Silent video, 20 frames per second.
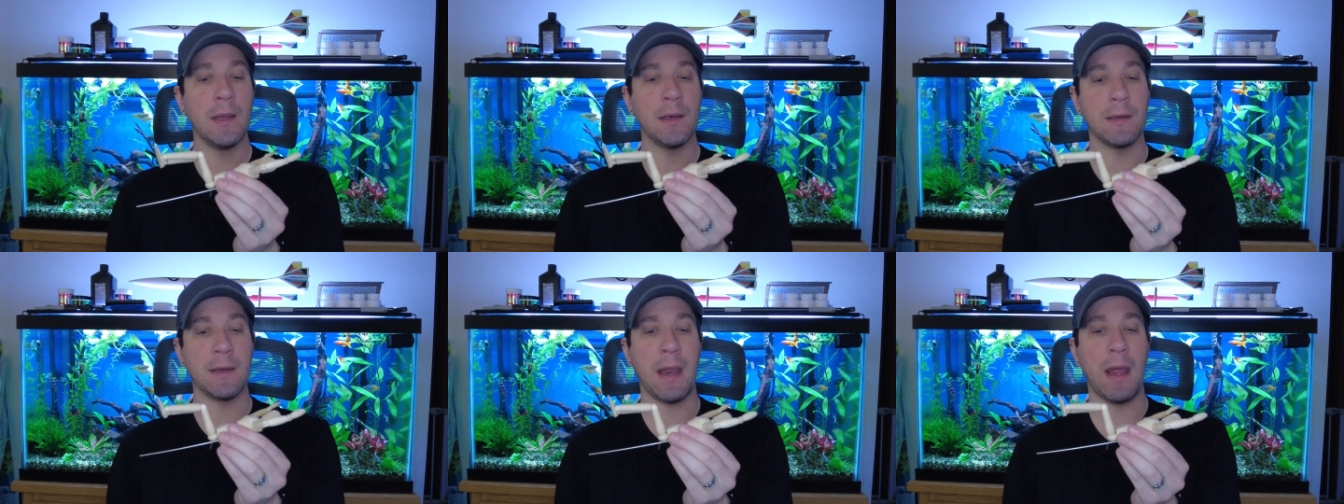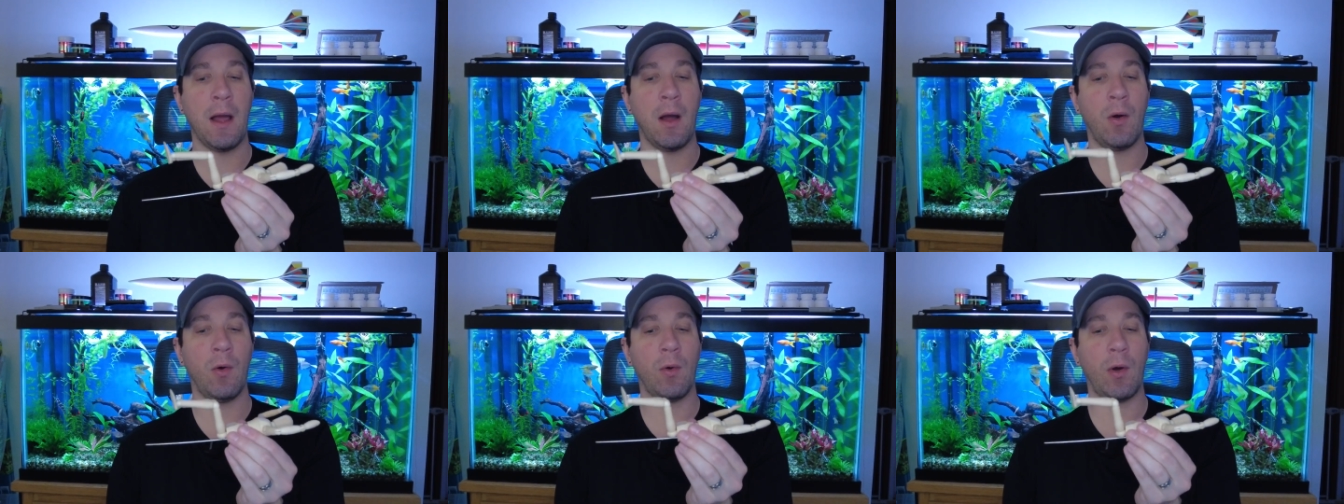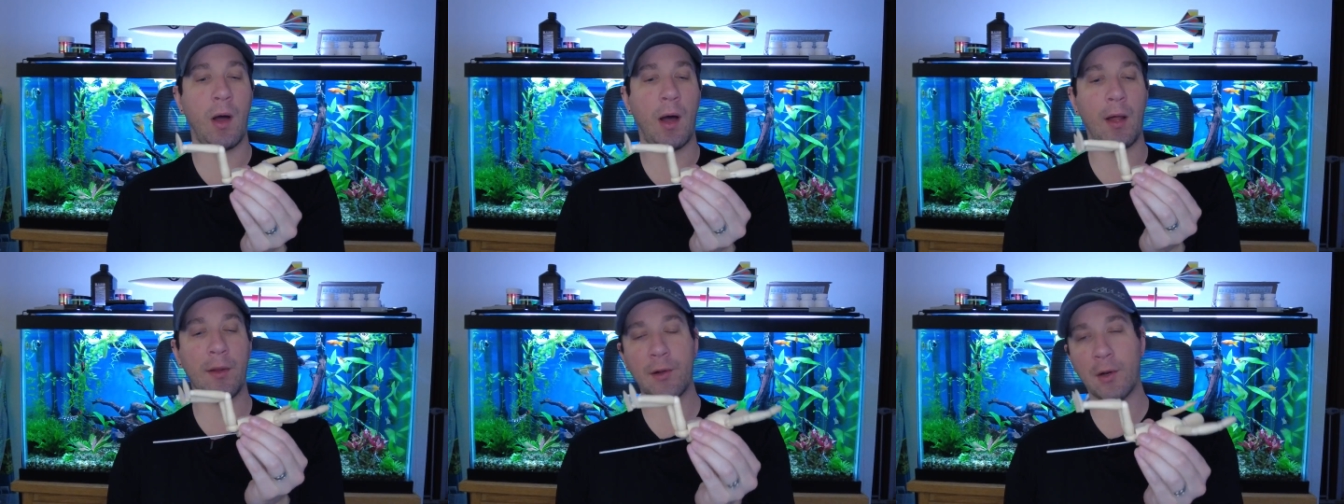Now,
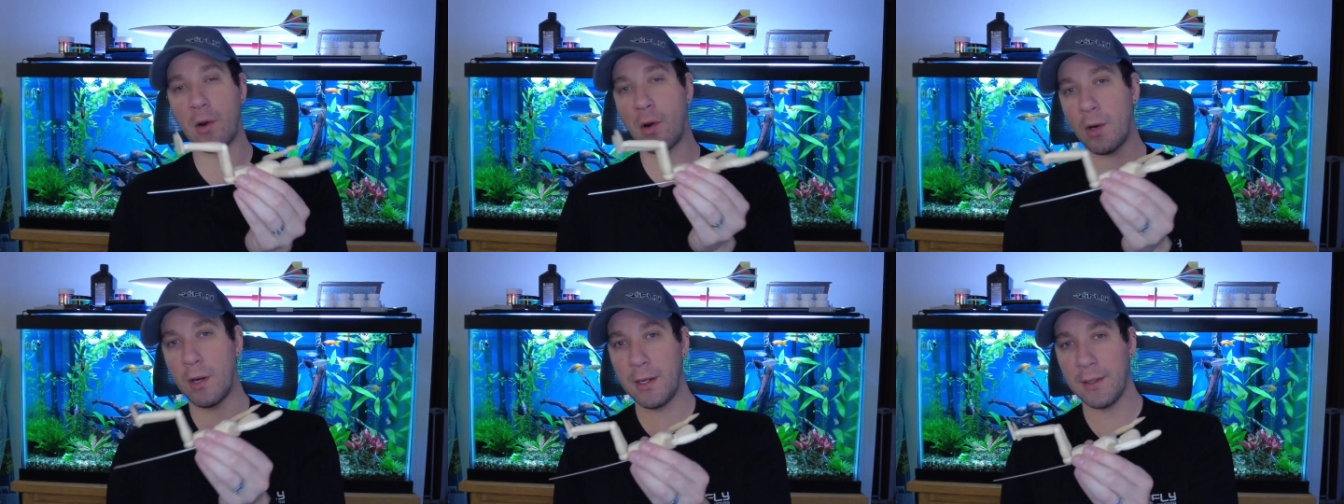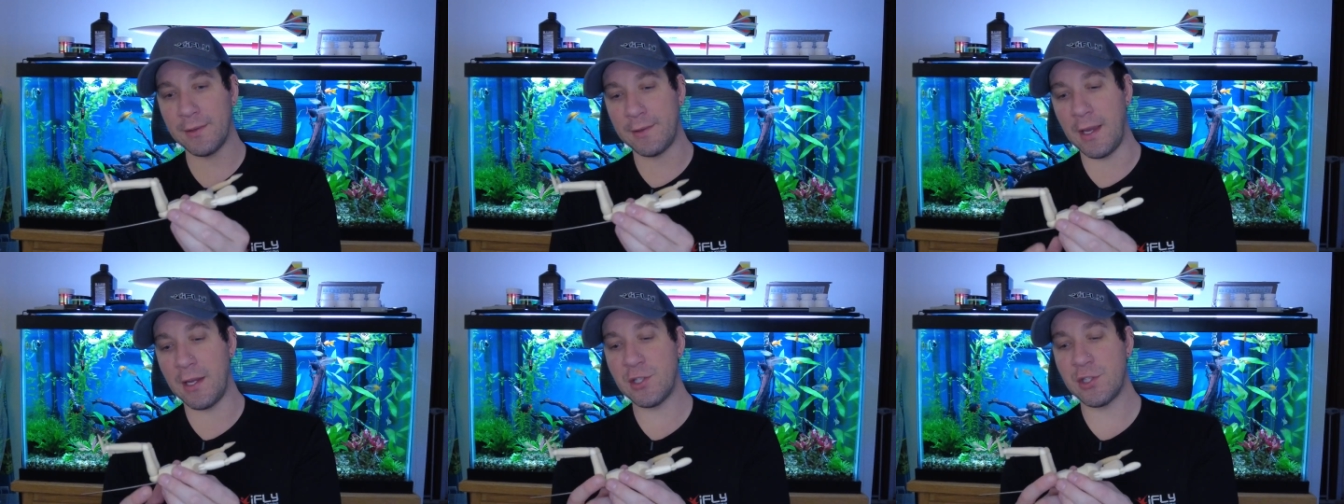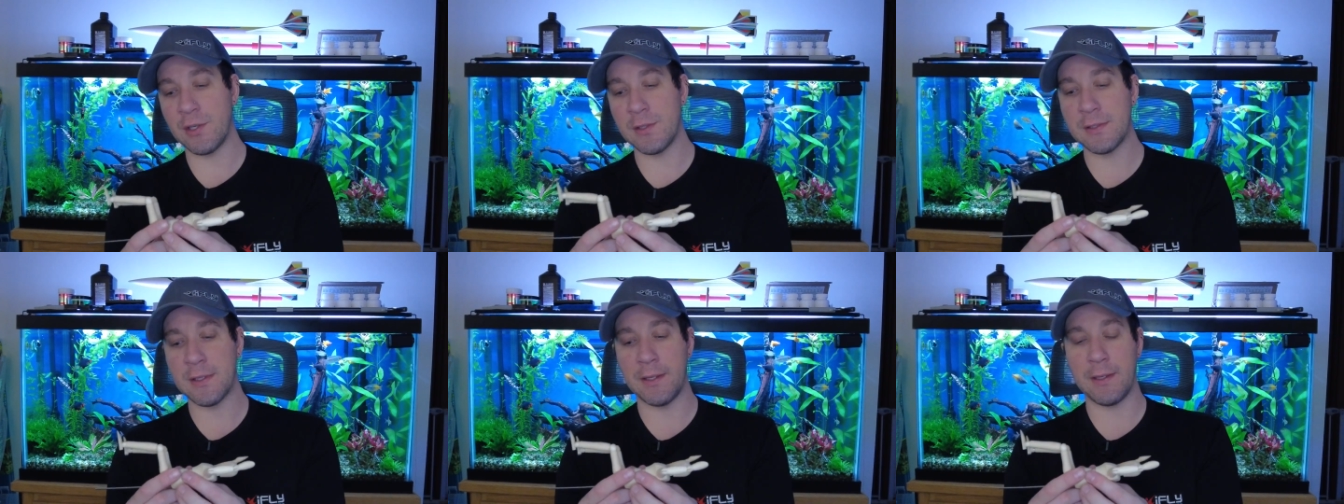other
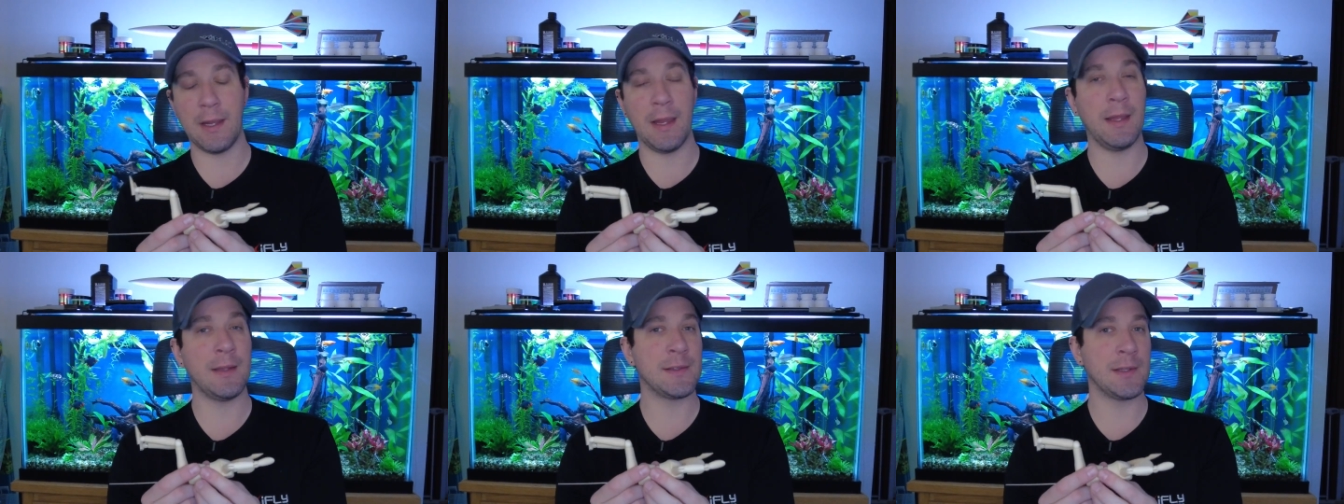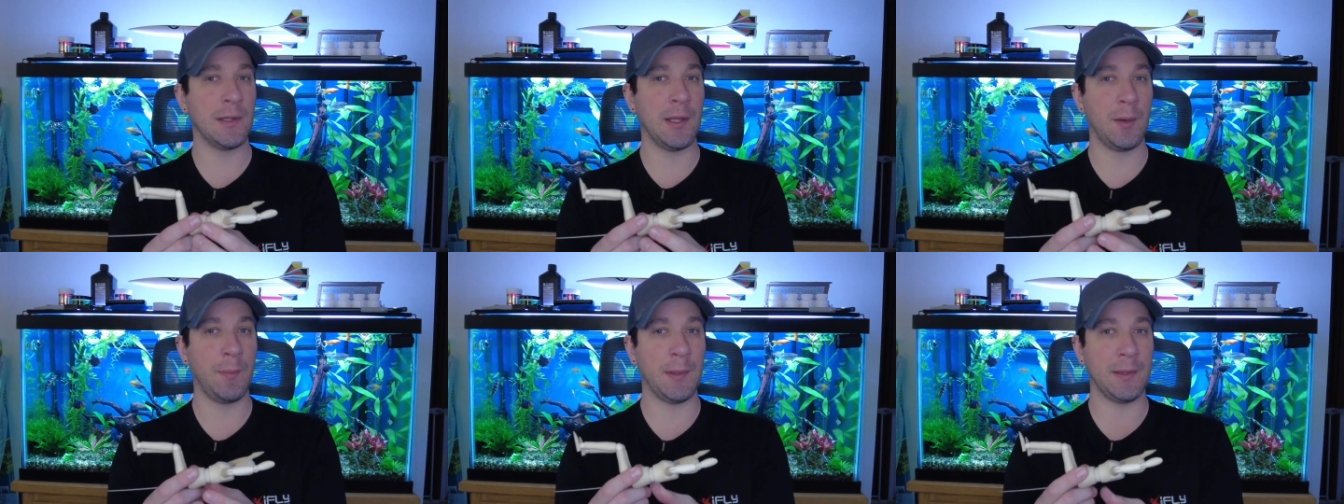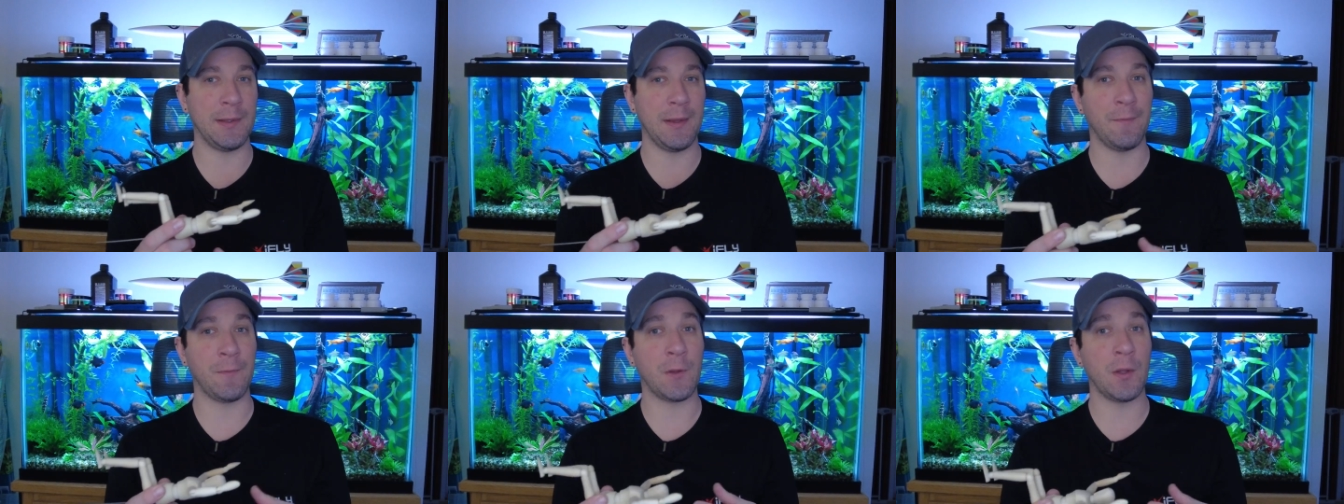orientations, it is a little
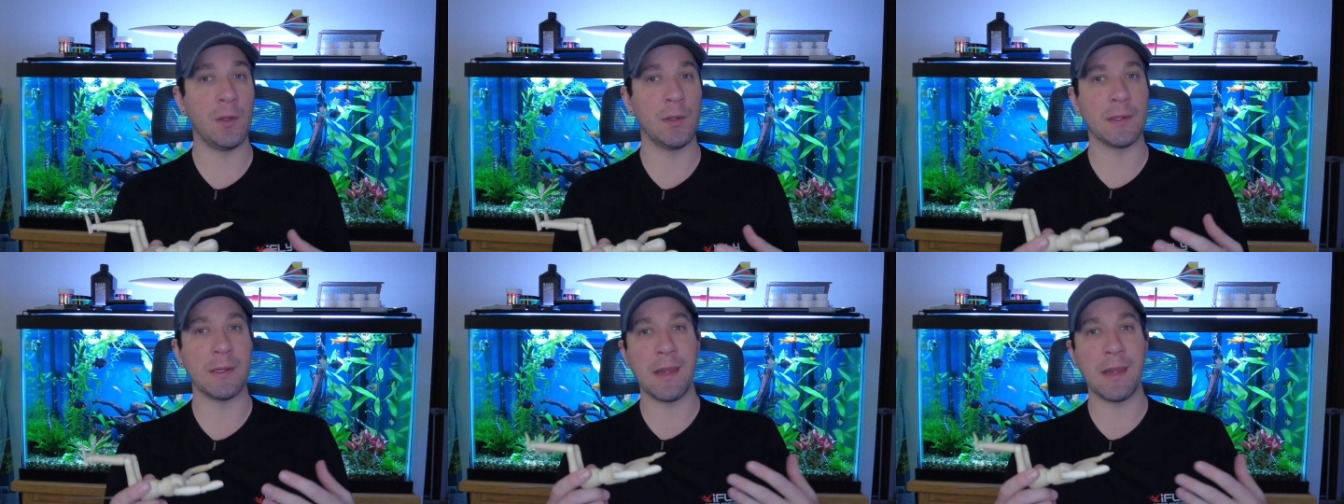bit difficult.